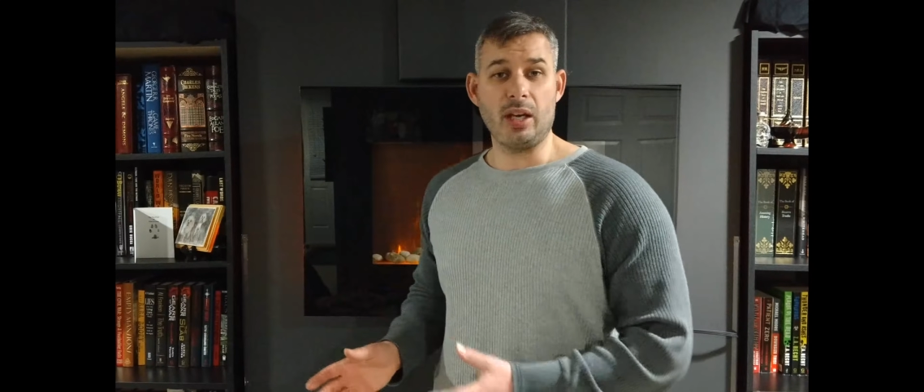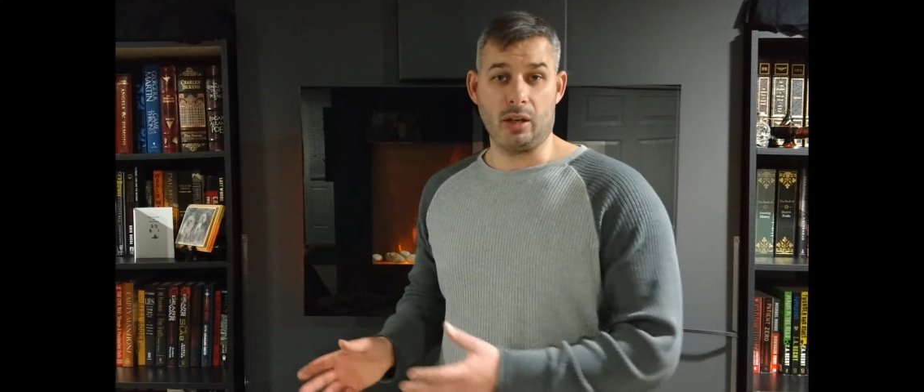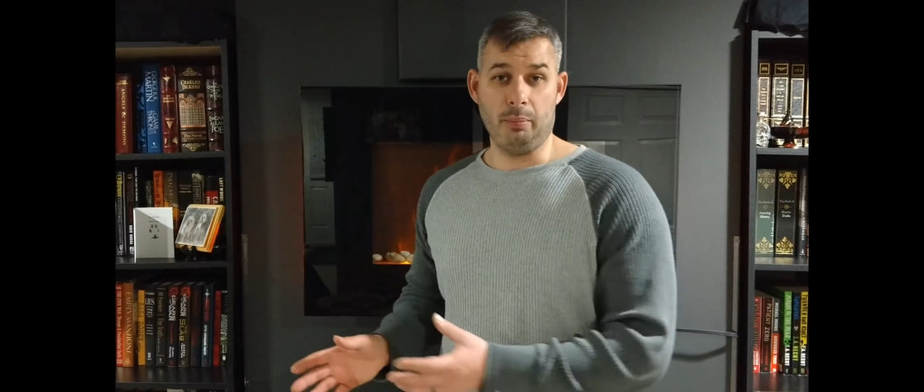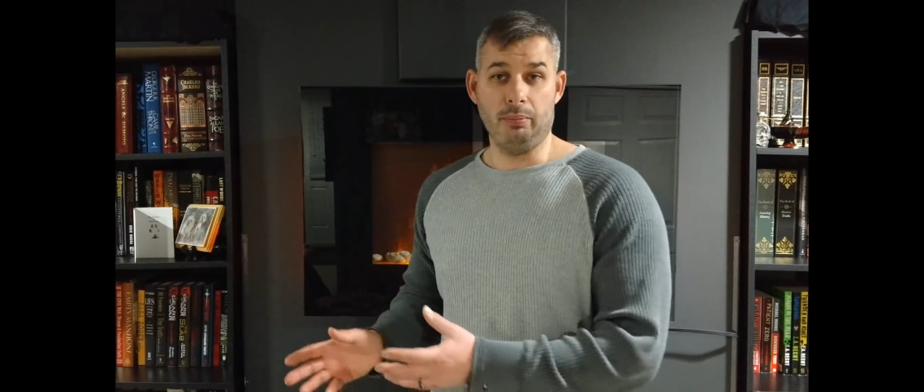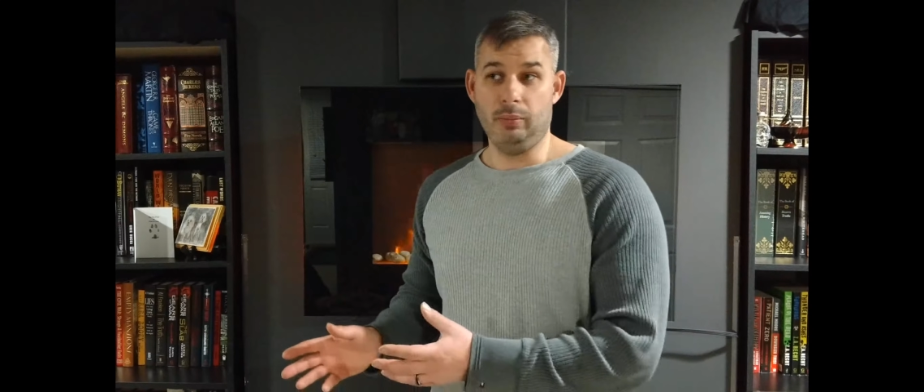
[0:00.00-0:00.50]

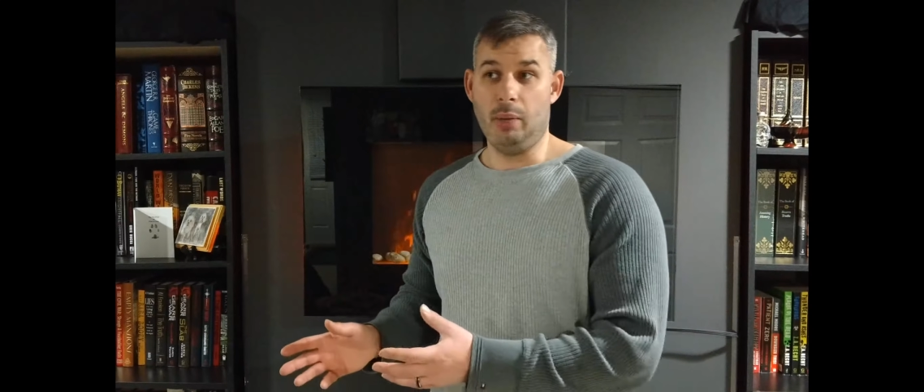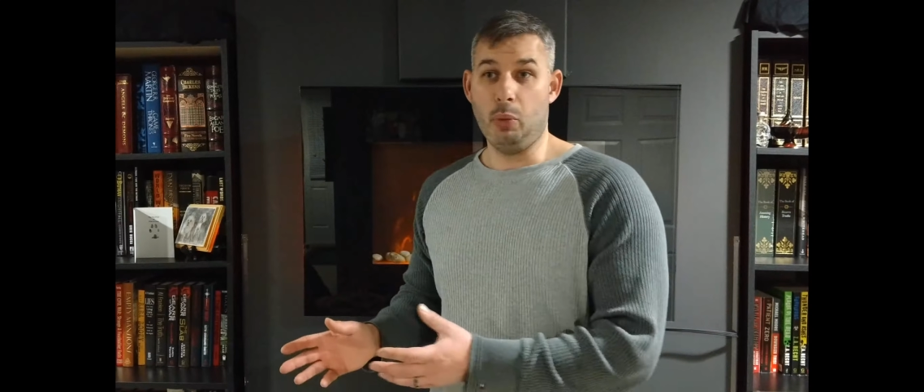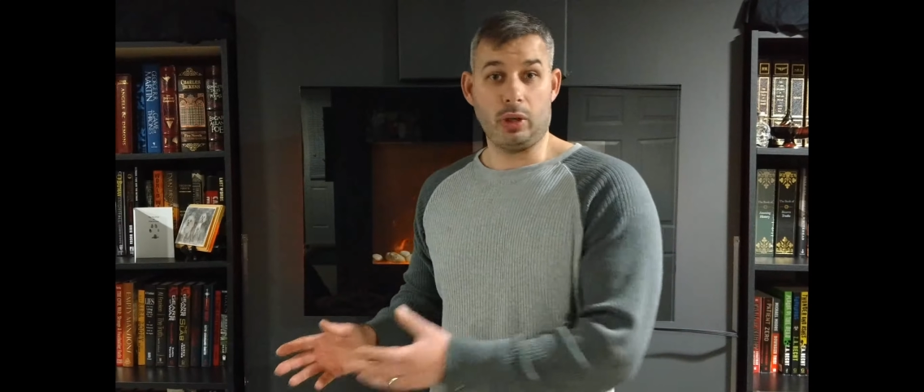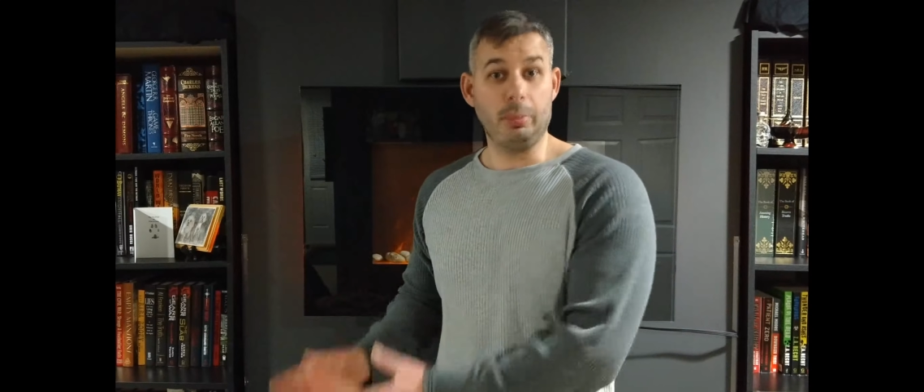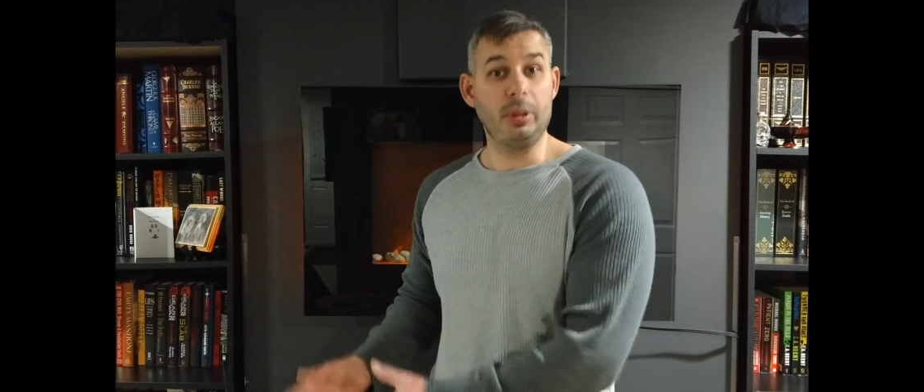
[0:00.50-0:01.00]
a
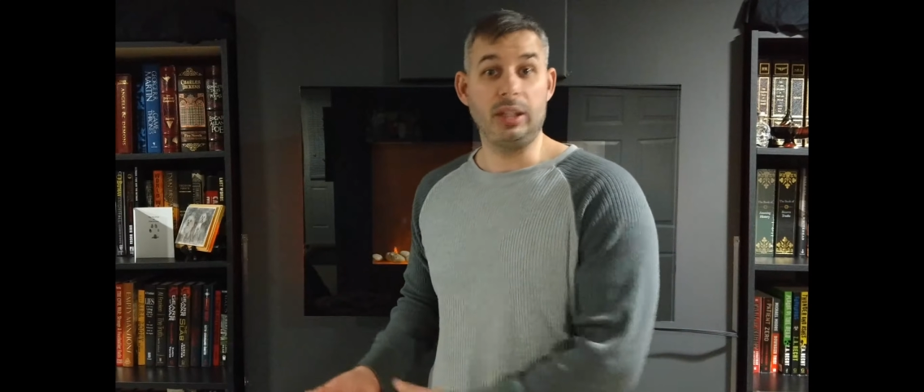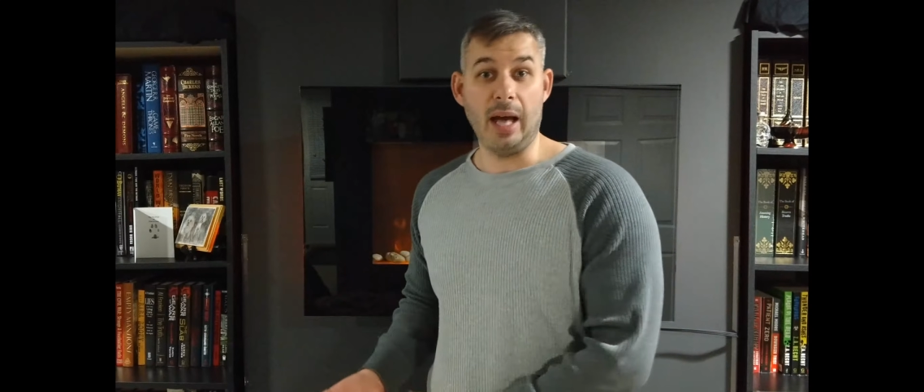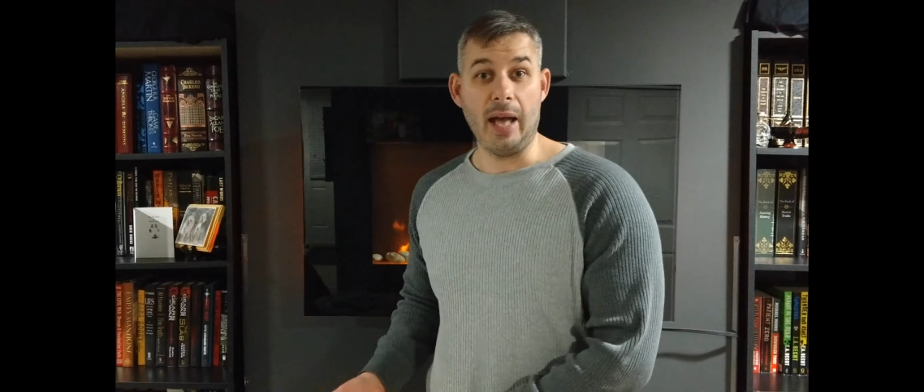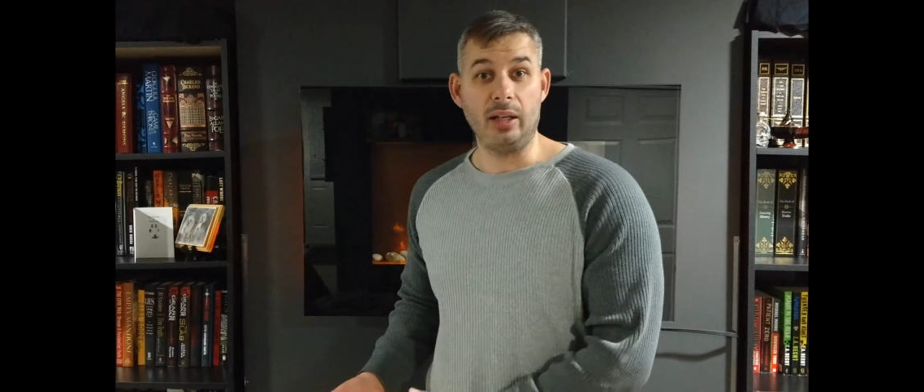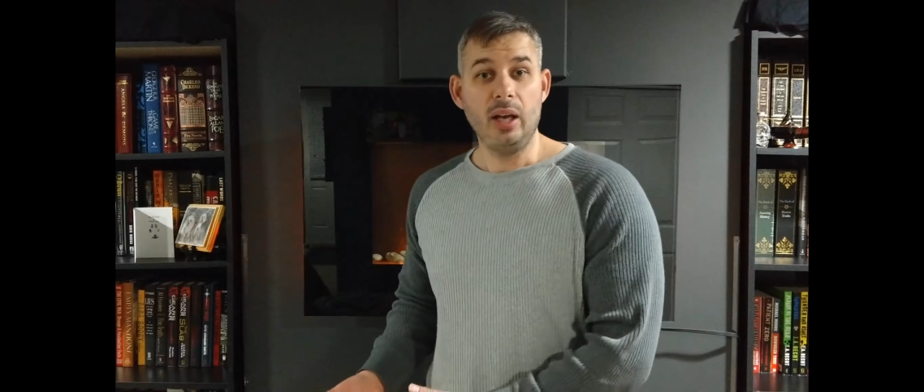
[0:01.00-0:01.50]
more complete
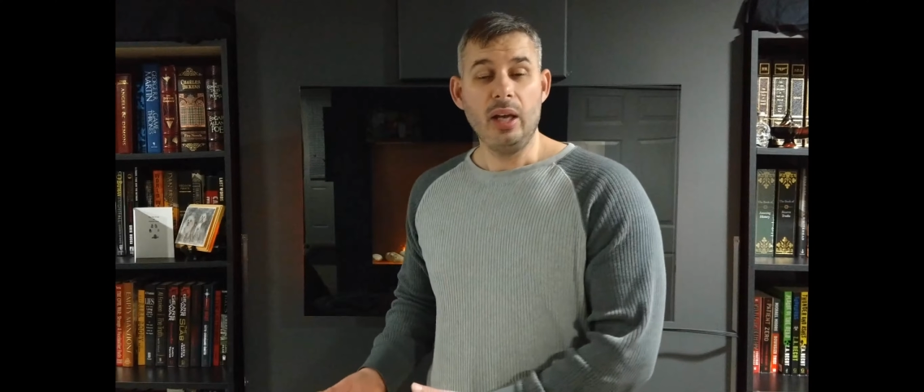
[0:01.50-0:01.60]
guide.